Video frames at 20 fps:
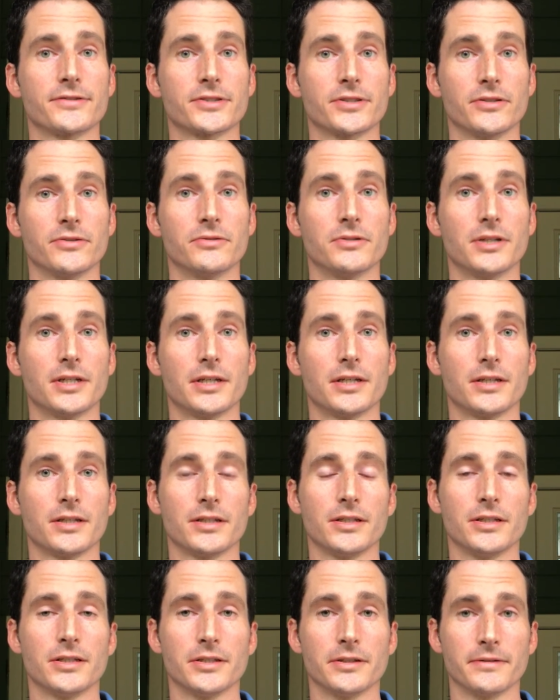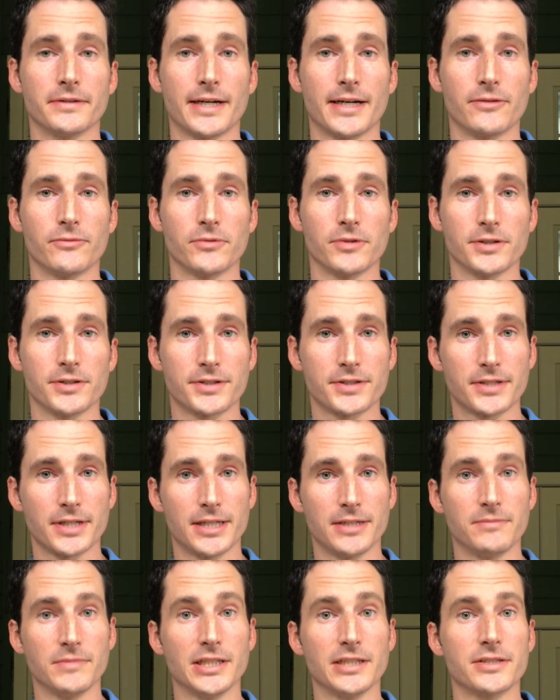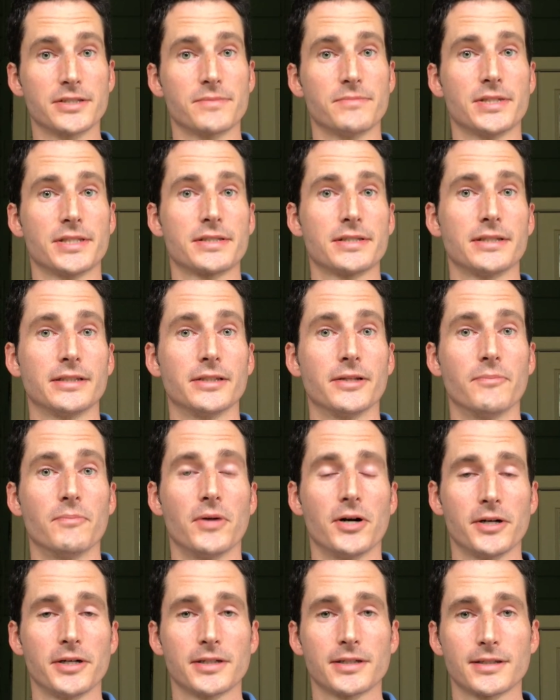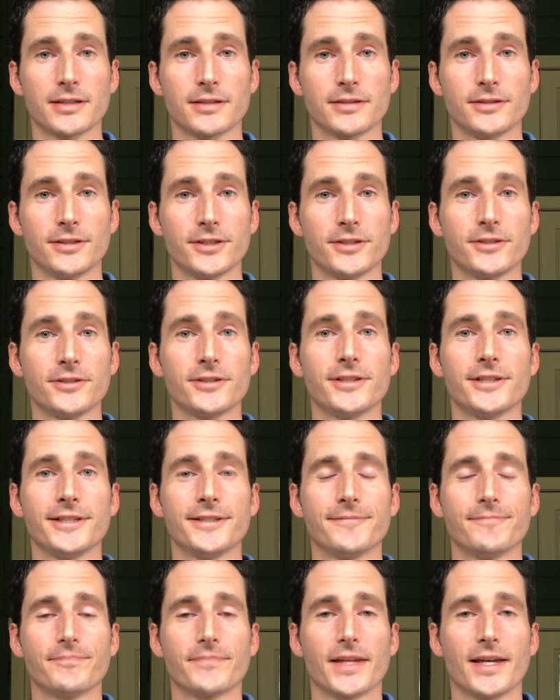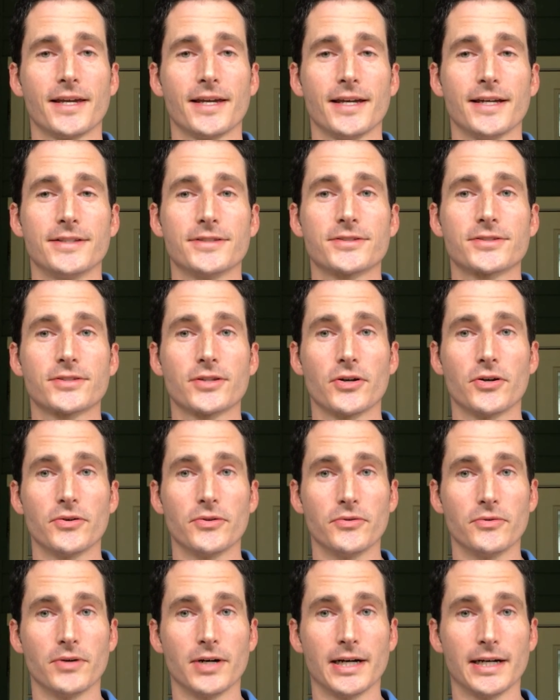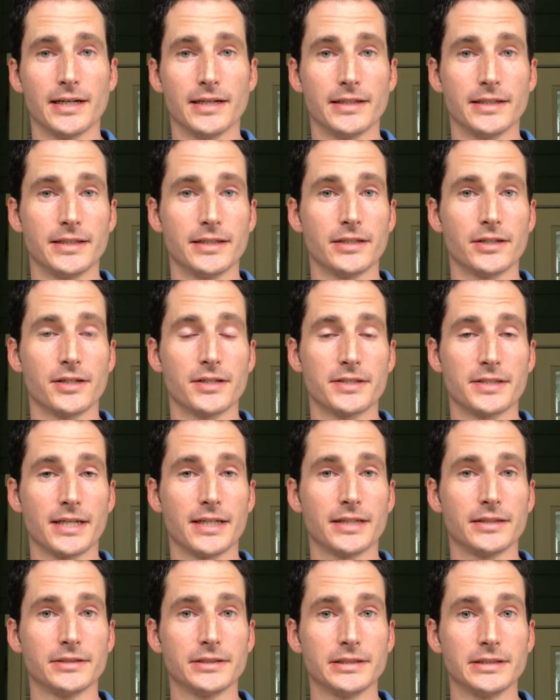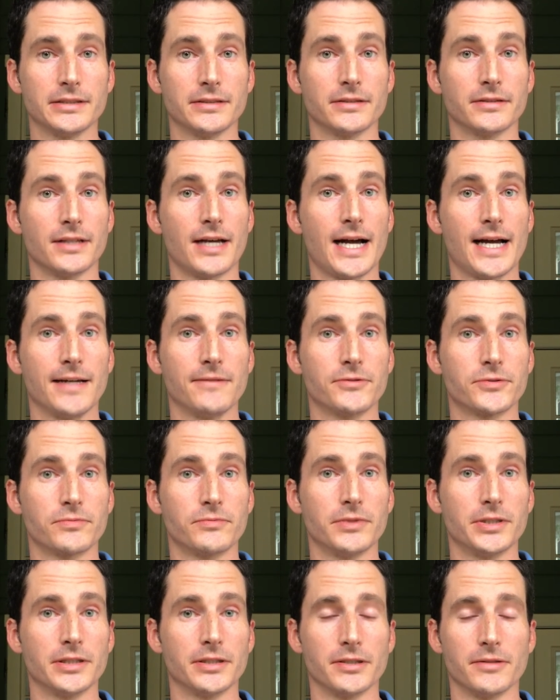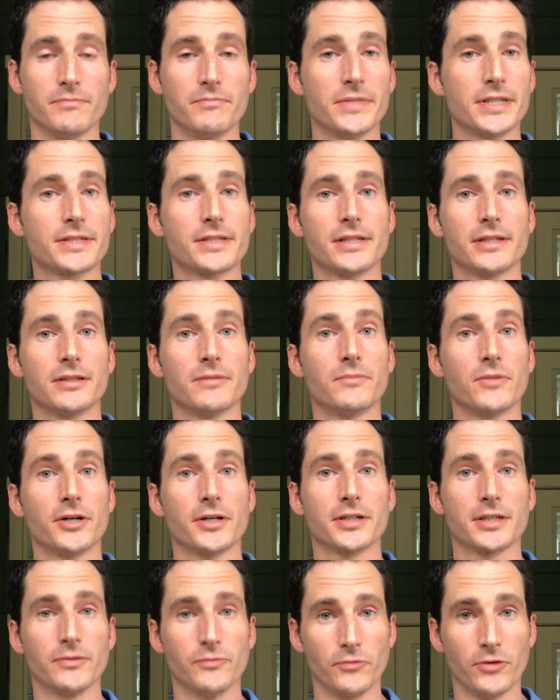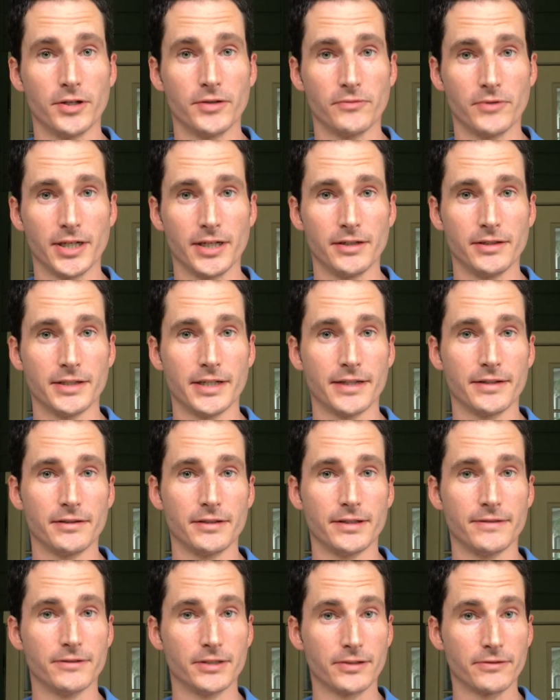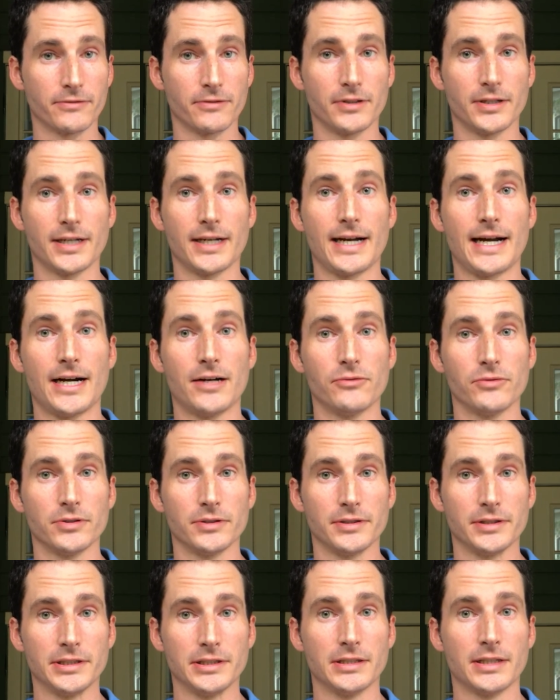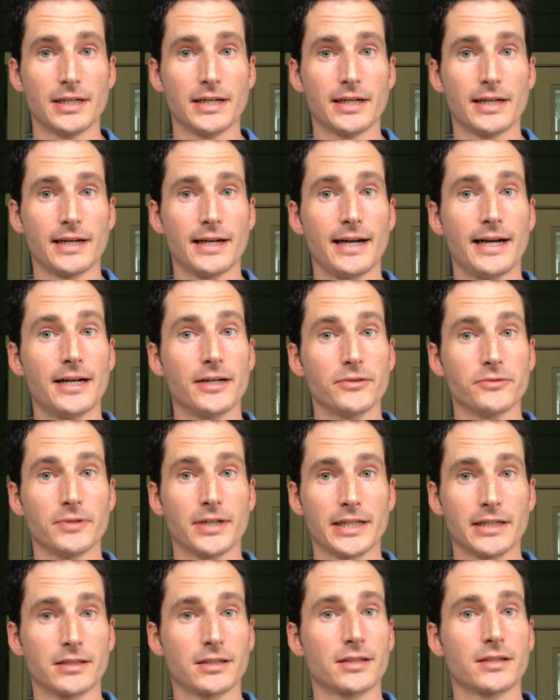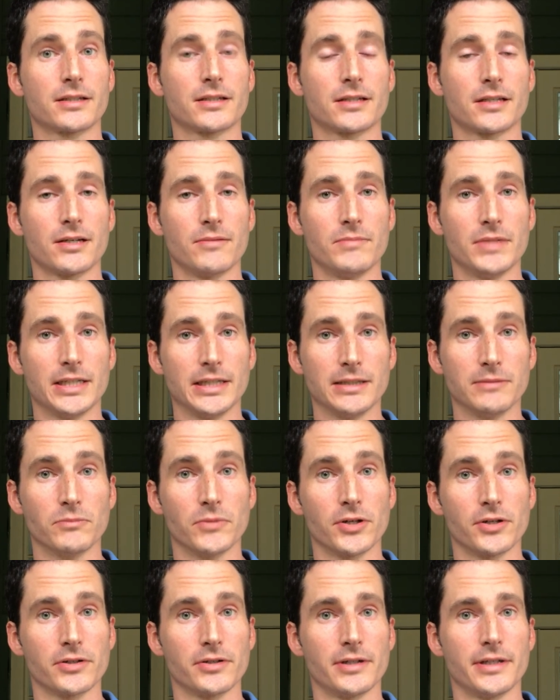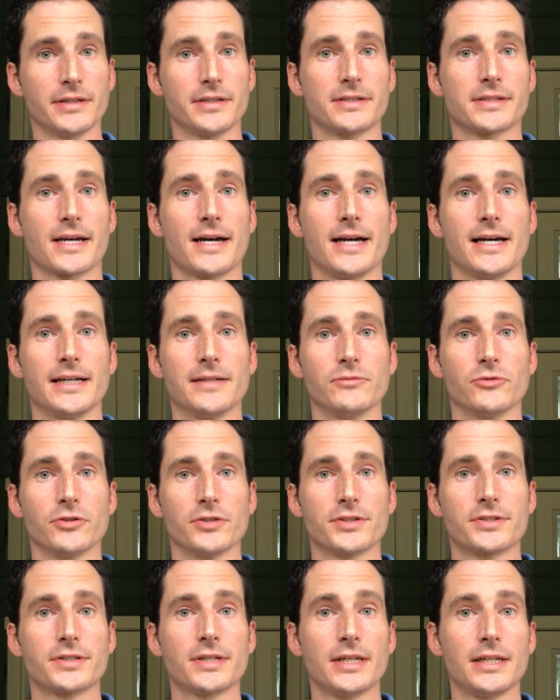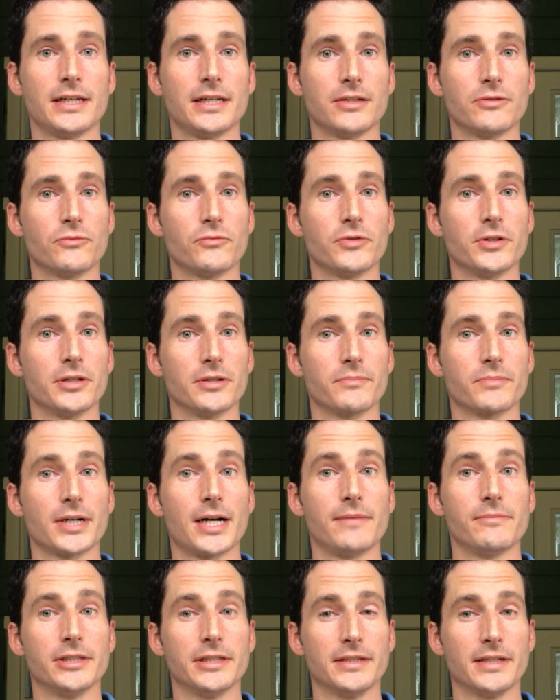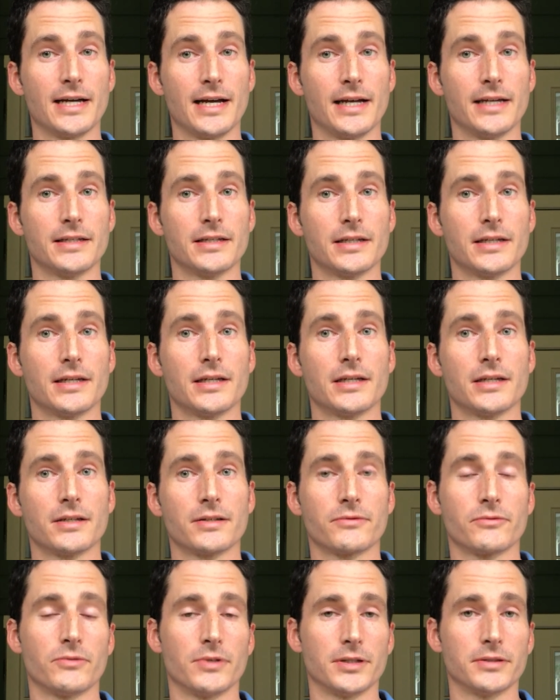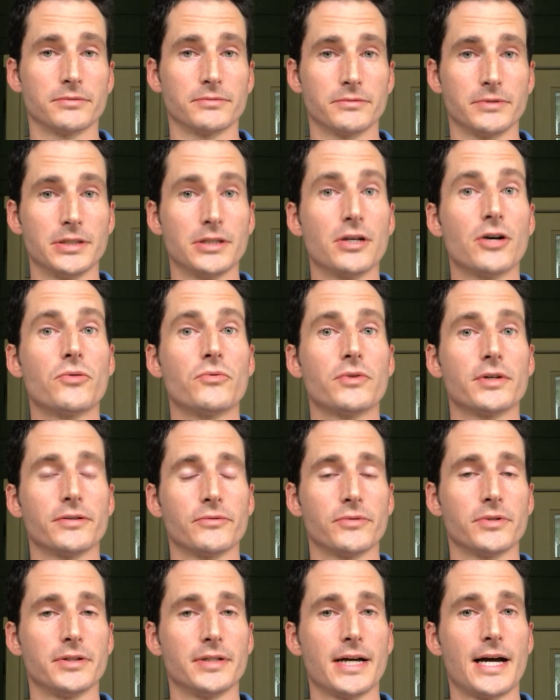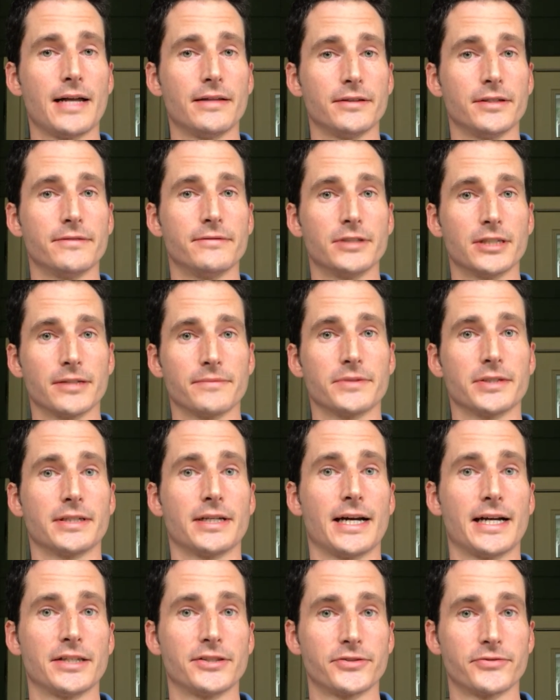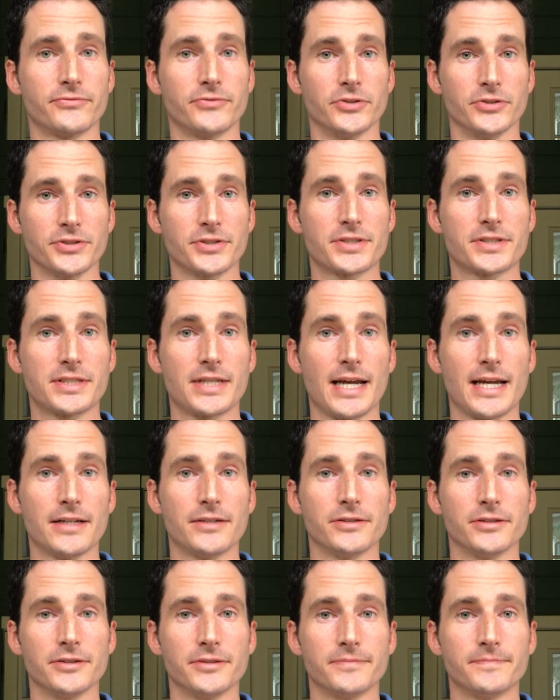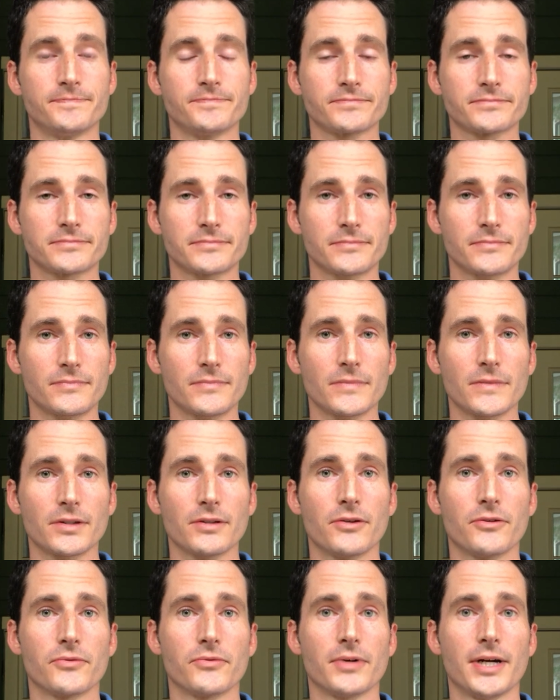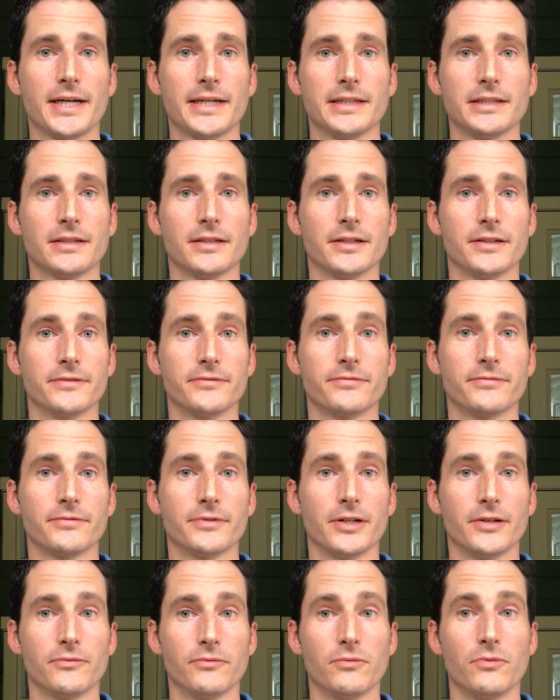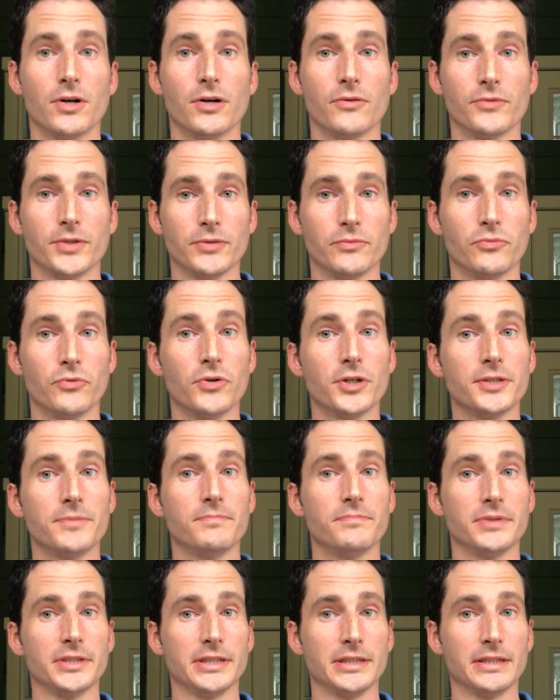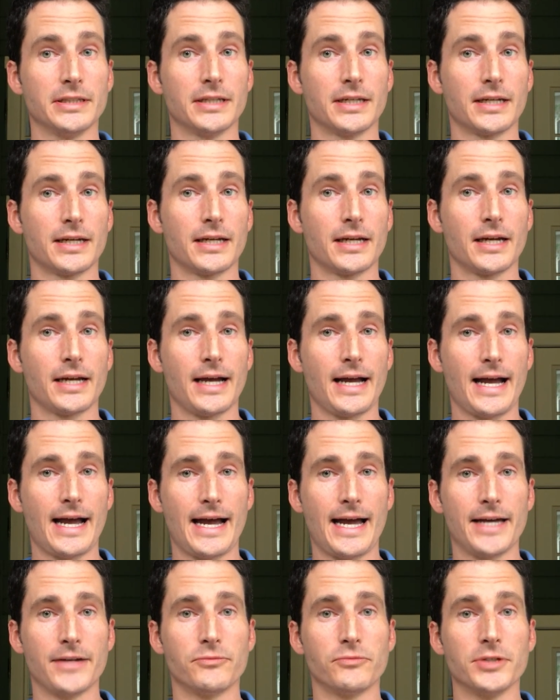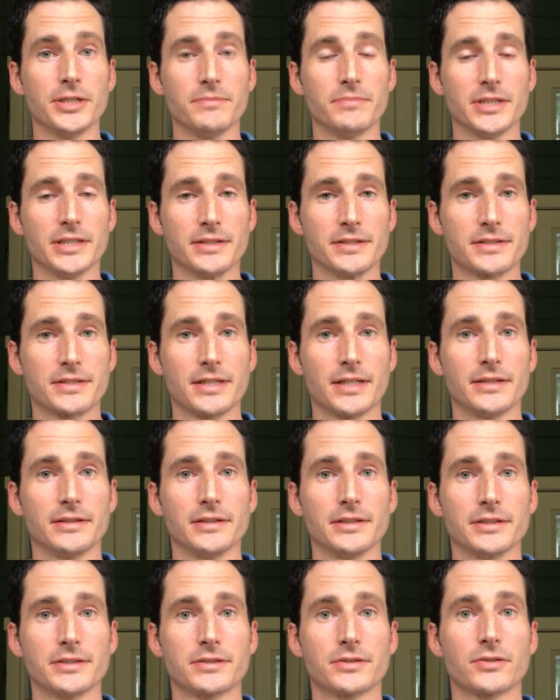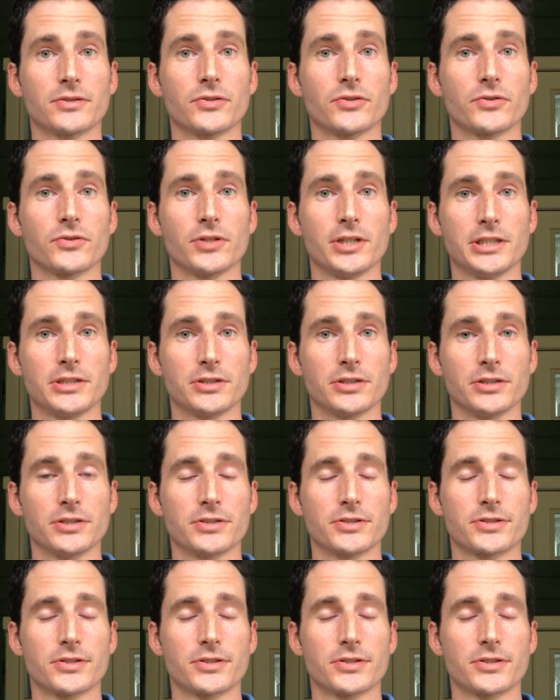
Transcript: So that word sin means missing the mark, literally. And so in our daily lives, we are missing the mark in one way or another. Even if we're not outright committing murder at the time or sinning, we are probably not, we know we're not living up to God's full standard, right, of what we would be had we been sinless creatures.